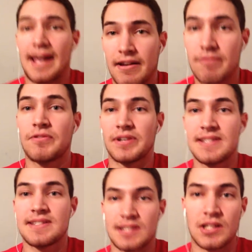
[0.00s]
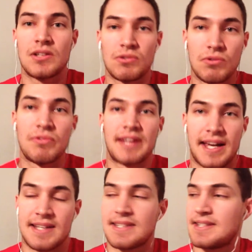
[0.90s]
every single
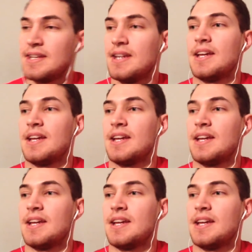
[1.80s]
night.